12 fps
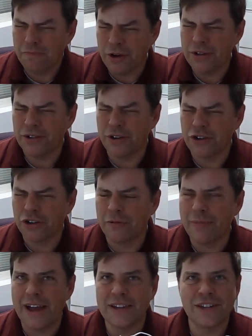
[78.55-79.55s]
Most
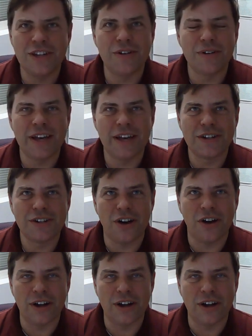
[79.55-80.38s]
surgical masks that you get